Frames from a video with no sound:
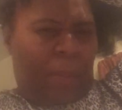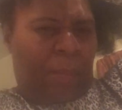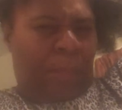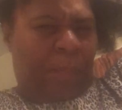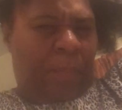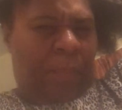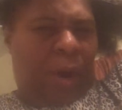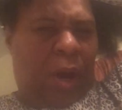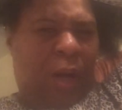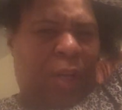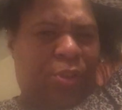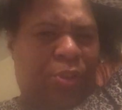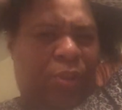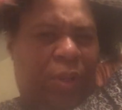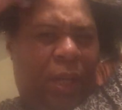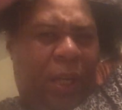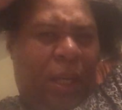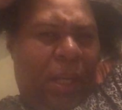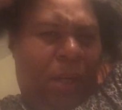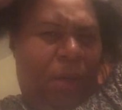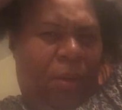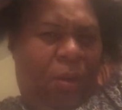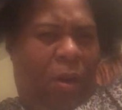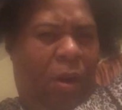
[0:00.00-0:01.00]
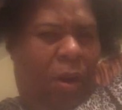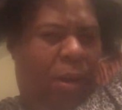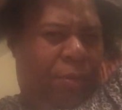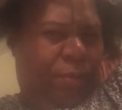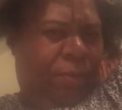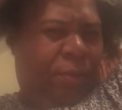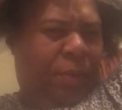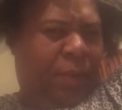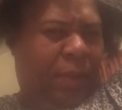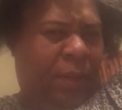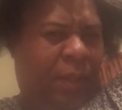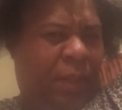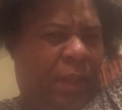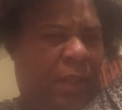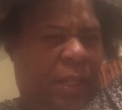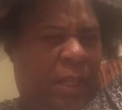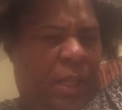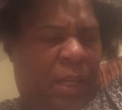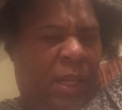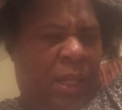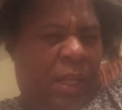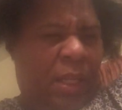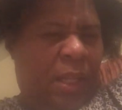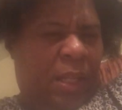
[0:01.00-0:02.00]
part your hair off
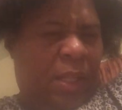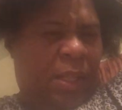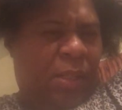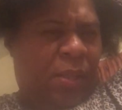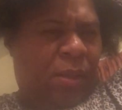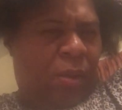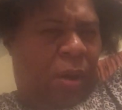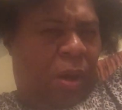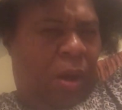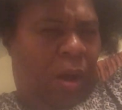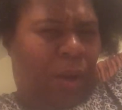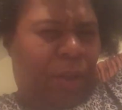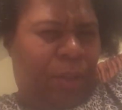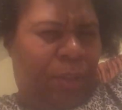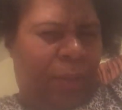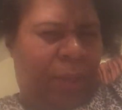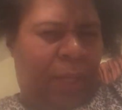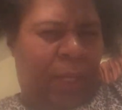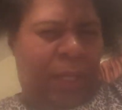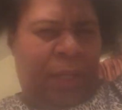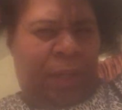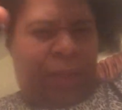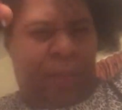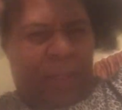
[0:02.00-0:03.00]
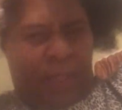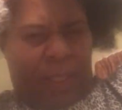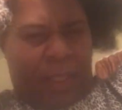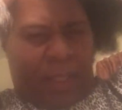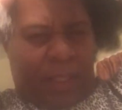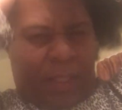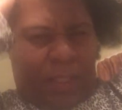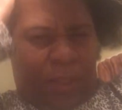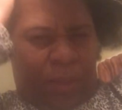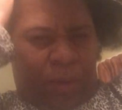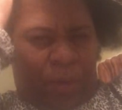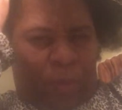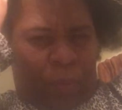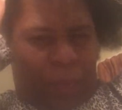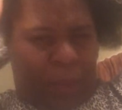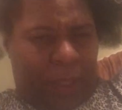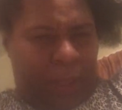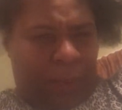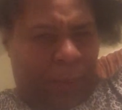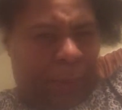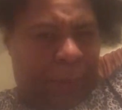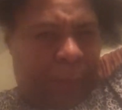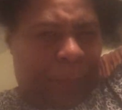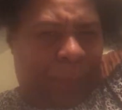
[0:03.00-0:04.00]
so all your hair gets the
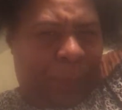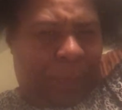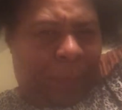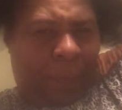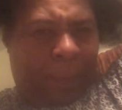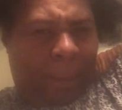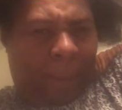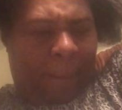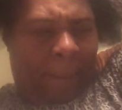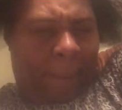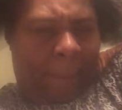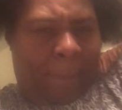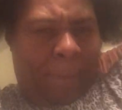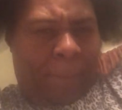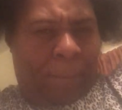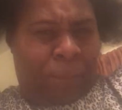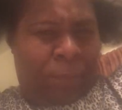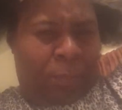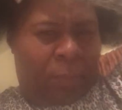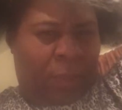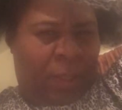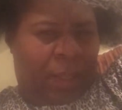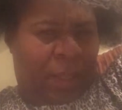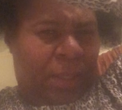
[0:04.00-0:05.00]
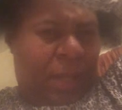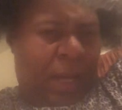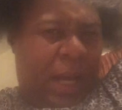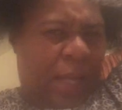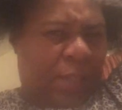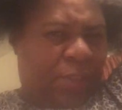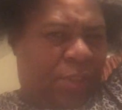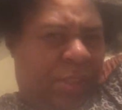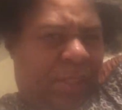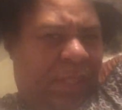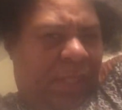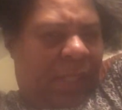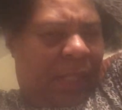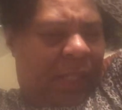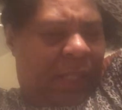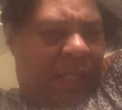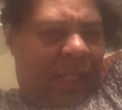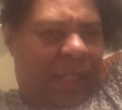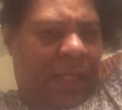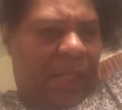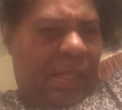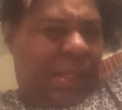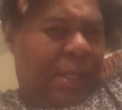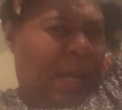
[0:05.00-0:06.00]
oil, not just
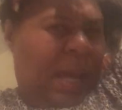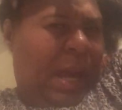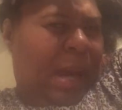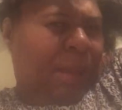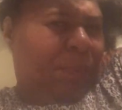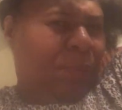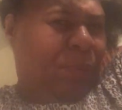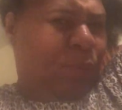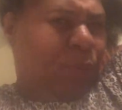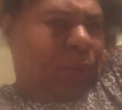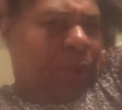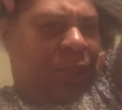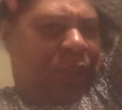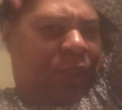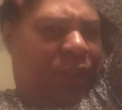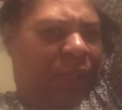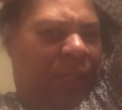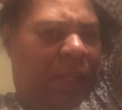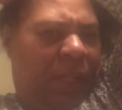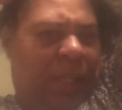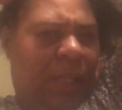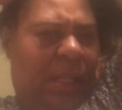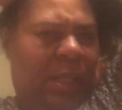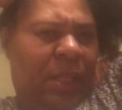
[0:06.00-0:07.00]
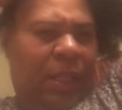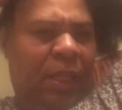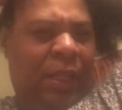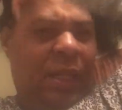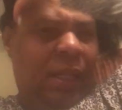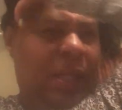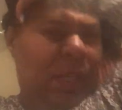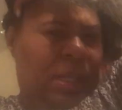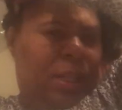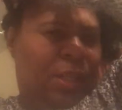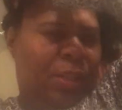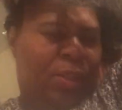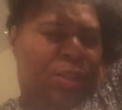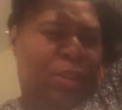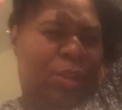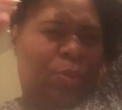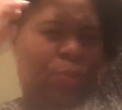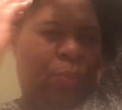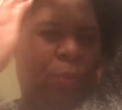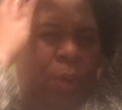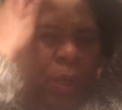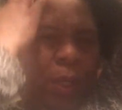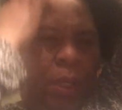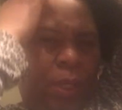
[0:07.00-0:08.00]
the top portion, and just
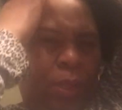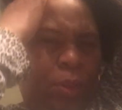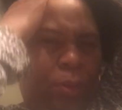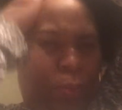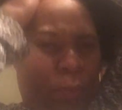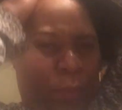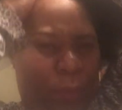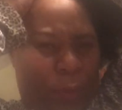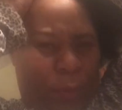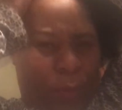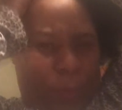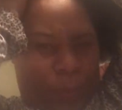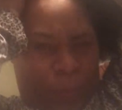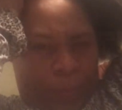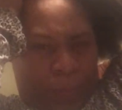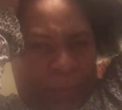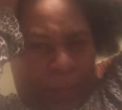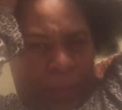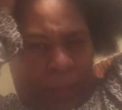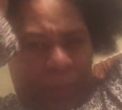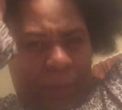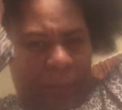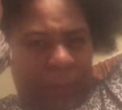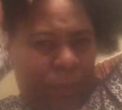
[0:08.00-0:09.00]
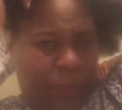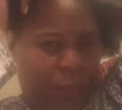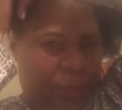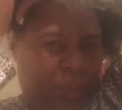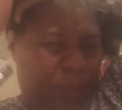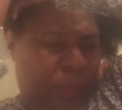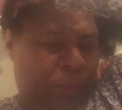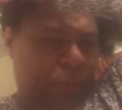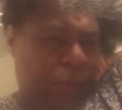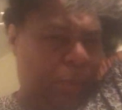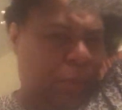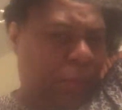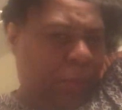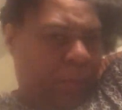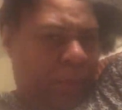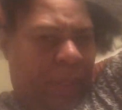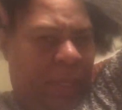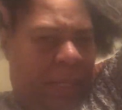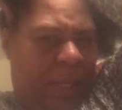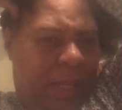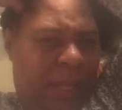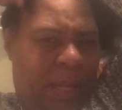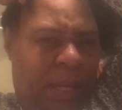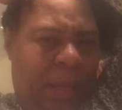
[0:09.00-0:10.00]
work it through real
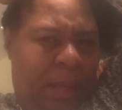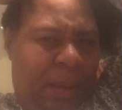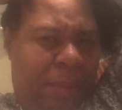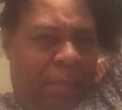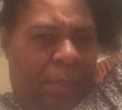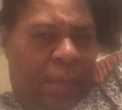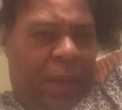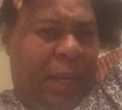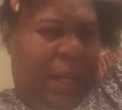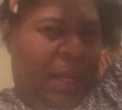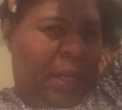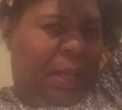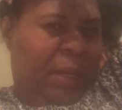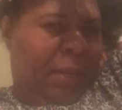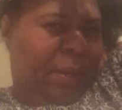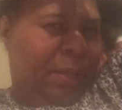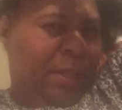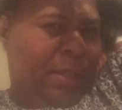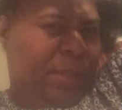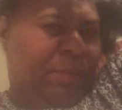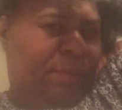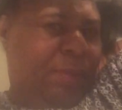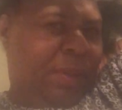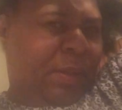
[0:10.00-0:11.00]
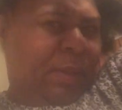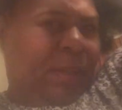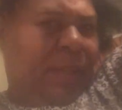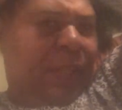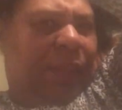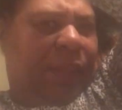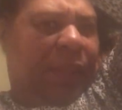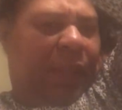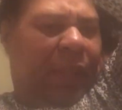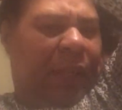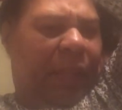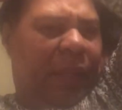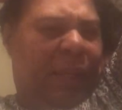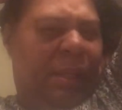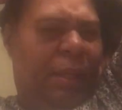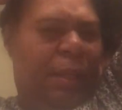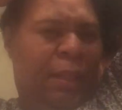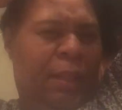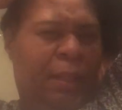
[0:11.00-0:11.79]
quick. My hair is very thick.